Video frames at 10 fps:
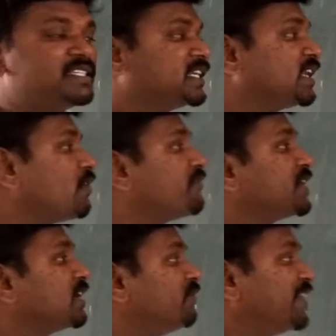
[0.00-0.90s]

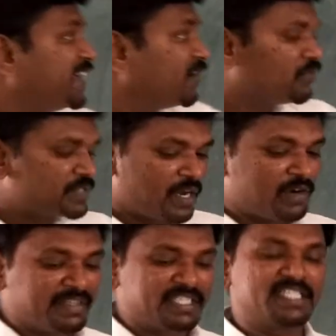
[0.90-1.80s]
graphical way of
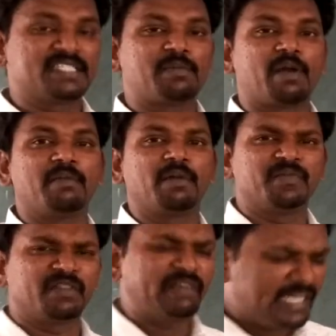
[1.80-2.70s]
solving this problem. Very